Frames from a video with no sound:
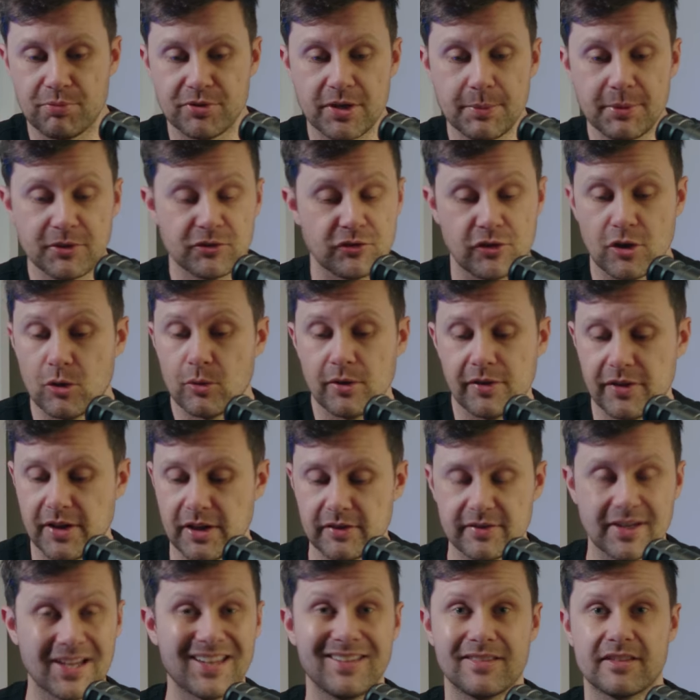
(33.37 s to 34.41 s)
Pretty much the only
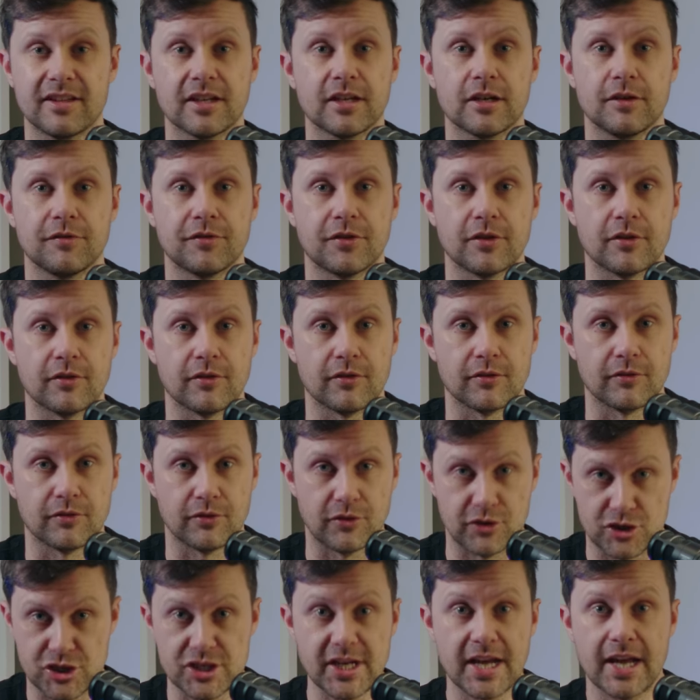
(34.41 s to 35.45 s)
things I can think of that are
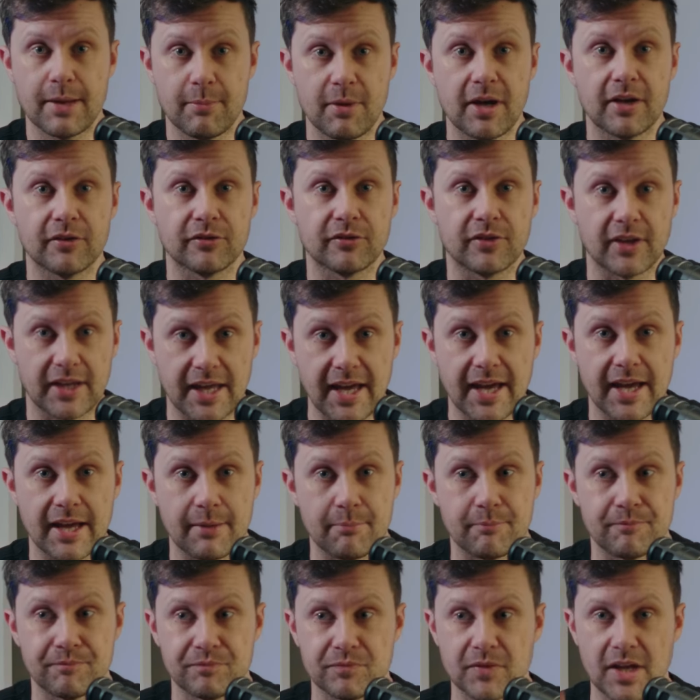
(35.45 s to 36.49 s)
the same as the
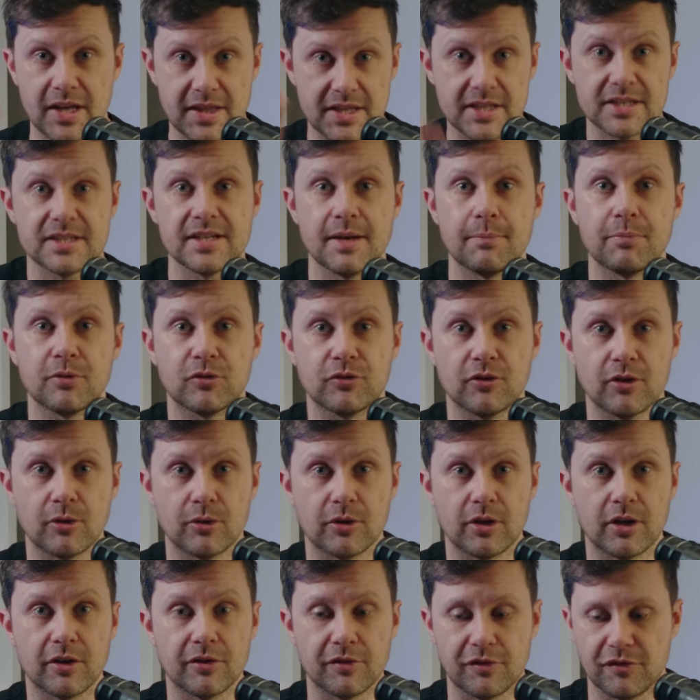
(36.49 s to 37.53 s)
game in this
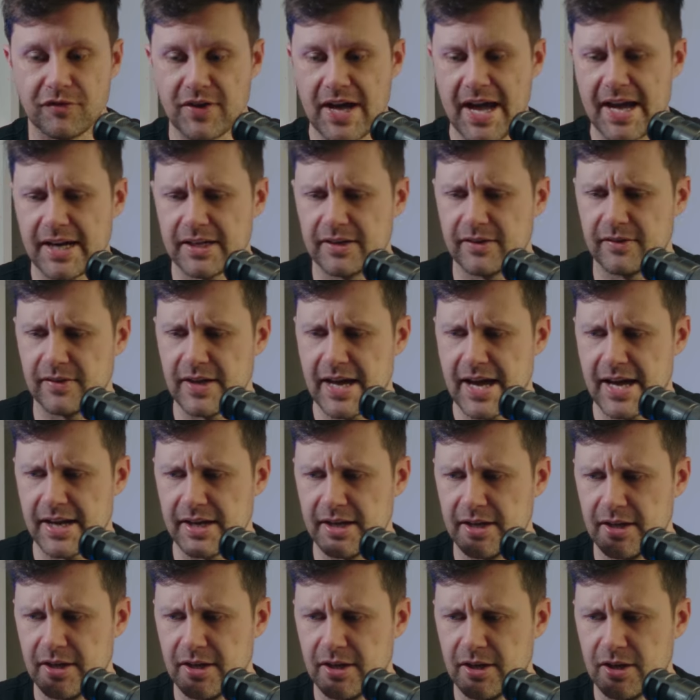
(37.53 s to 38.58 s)
episode are the fact
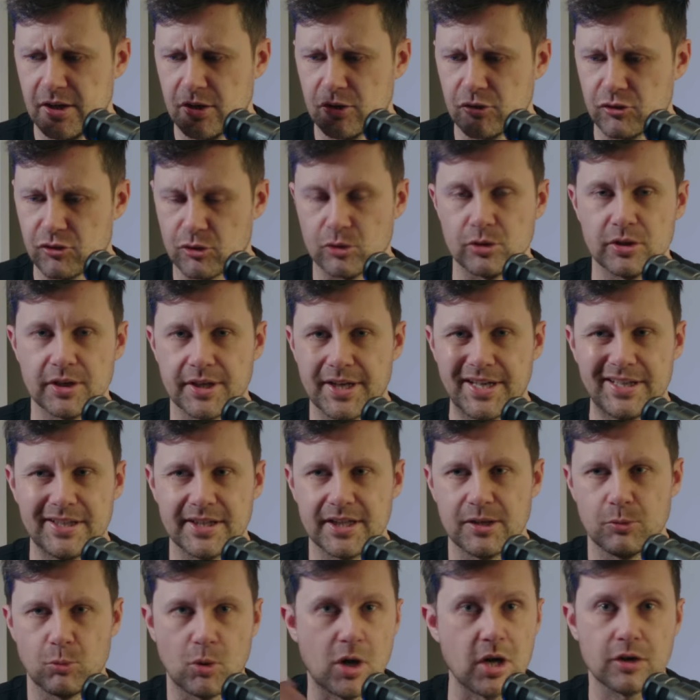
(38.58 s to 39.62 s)
that Joel and
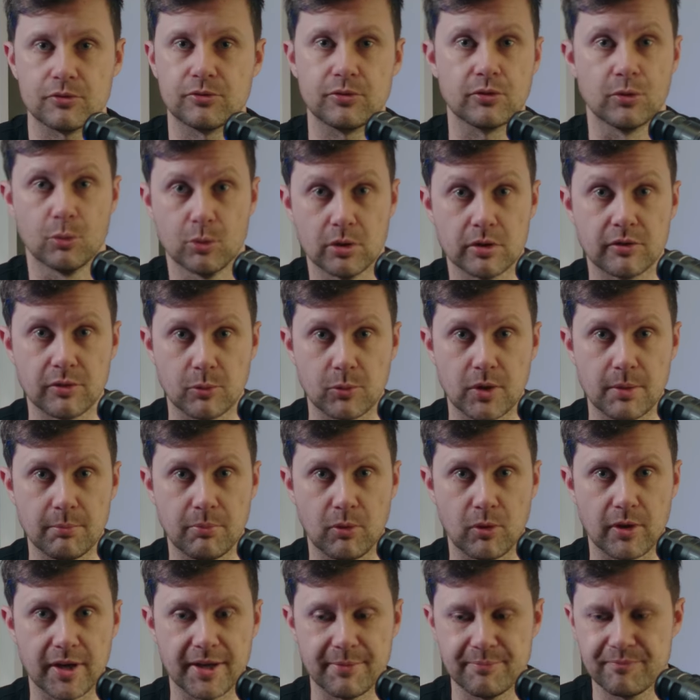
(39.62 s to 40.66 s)
Ellie walk through the woods at
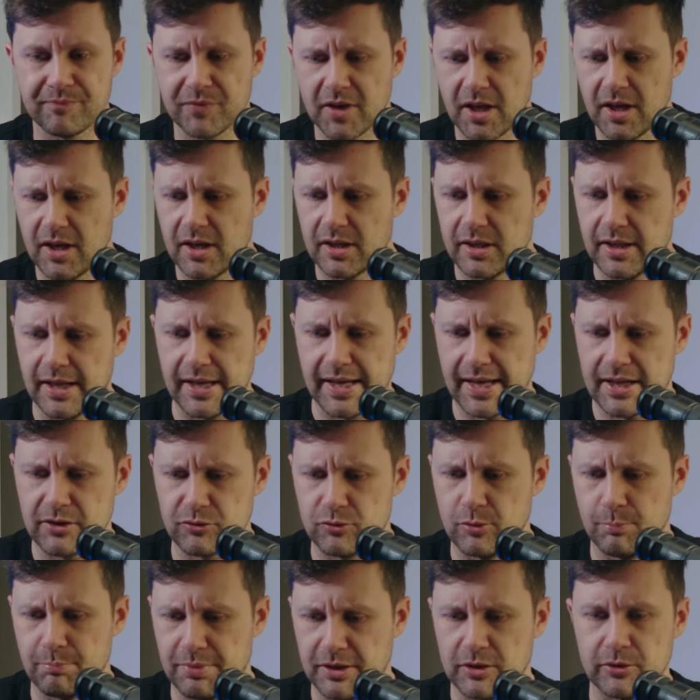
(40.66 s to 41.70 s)
one point, they
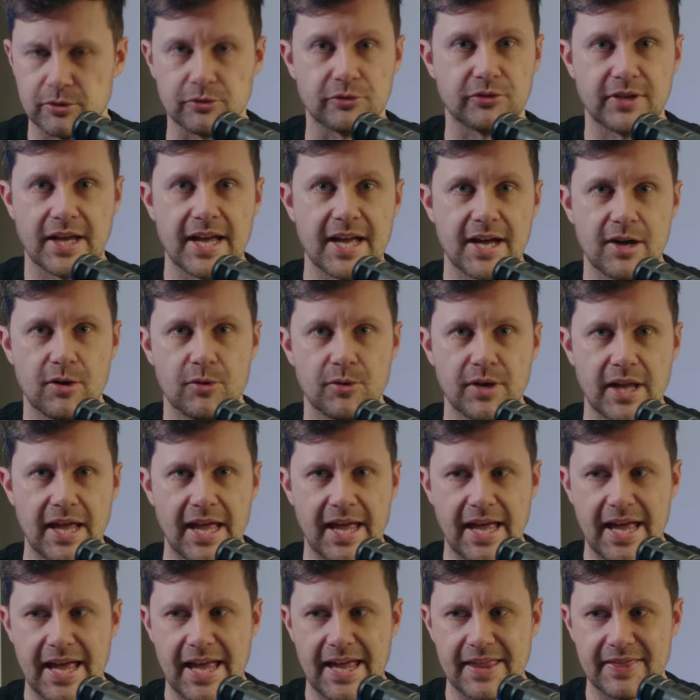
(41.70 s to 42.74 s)
get to Bill's town,
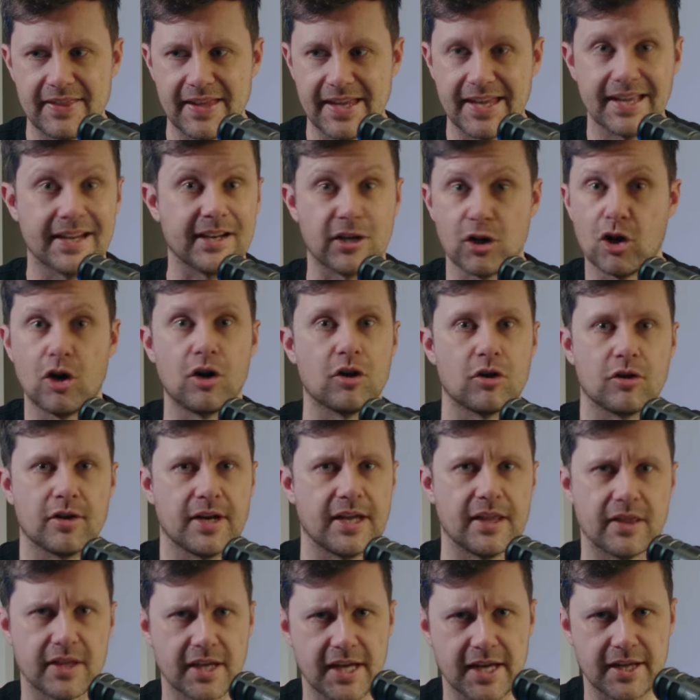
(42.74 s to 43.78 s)
and they get a car
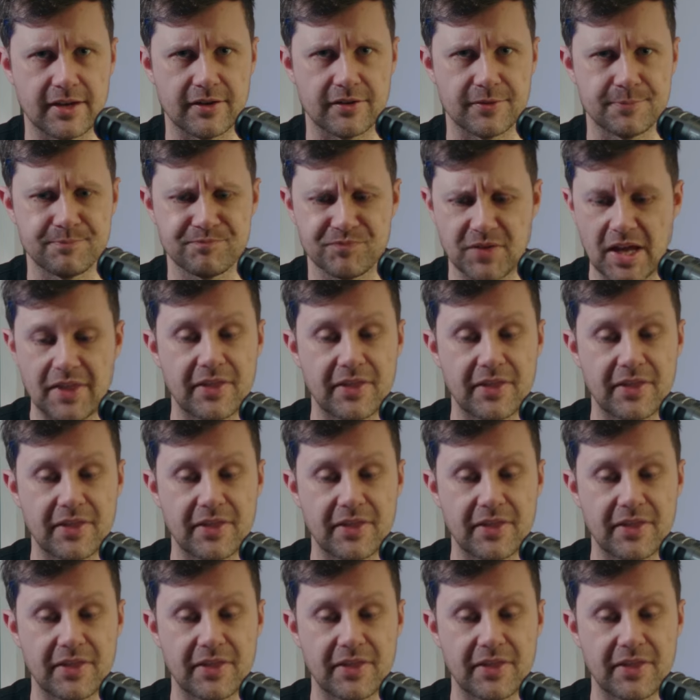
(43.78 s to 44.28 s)
in the end.